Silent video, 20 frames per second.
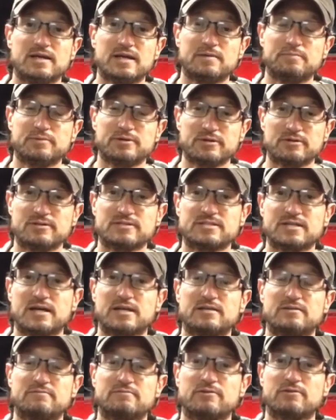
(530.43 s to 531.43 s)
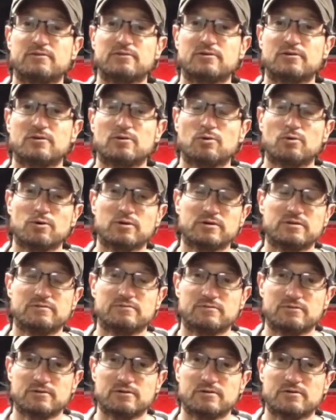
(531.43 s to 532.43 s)
a pure sine inverter or an
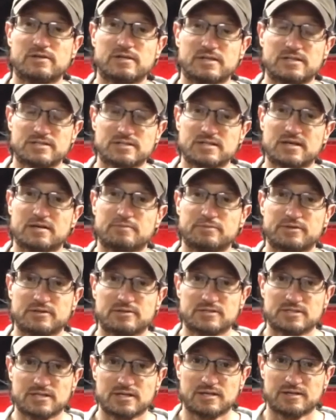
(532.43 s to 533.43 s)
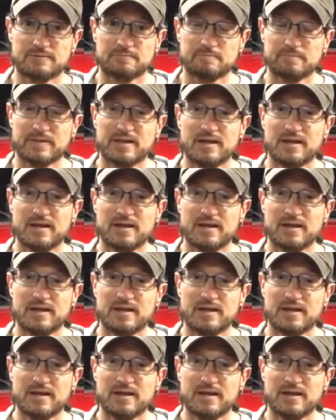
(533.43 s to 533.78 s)
inverter that is not pure sine.